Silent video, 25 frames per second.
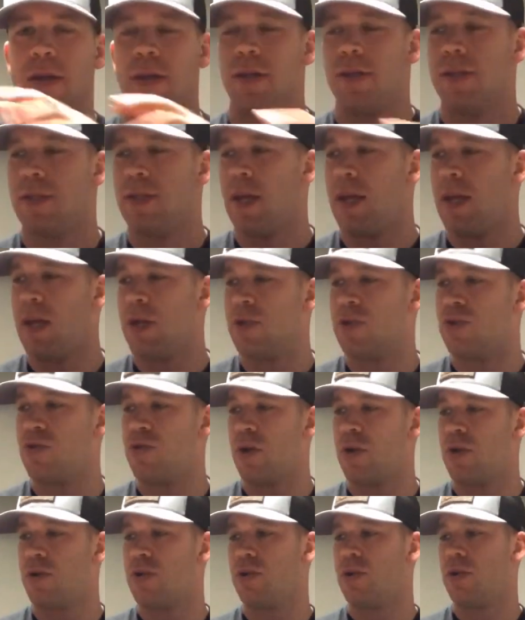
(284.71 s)
staying
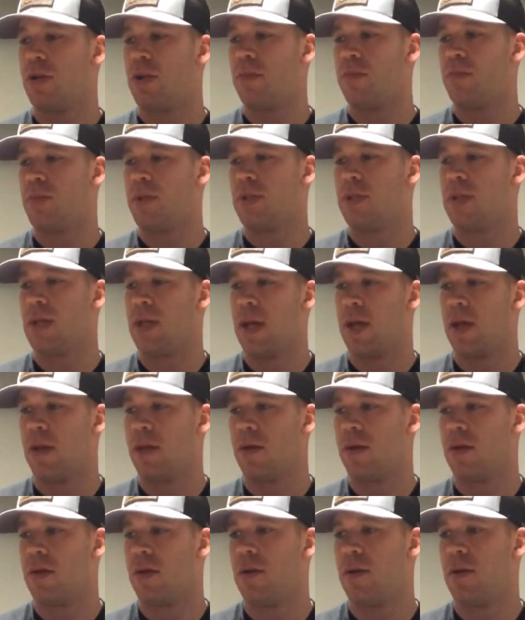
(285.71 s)
structured and put
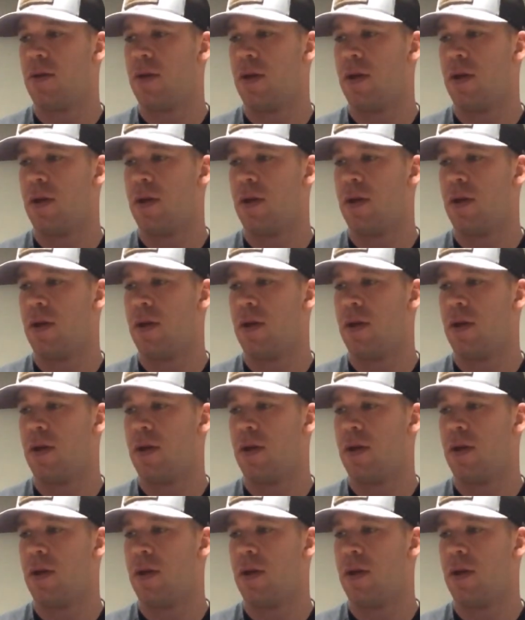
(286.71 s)
together.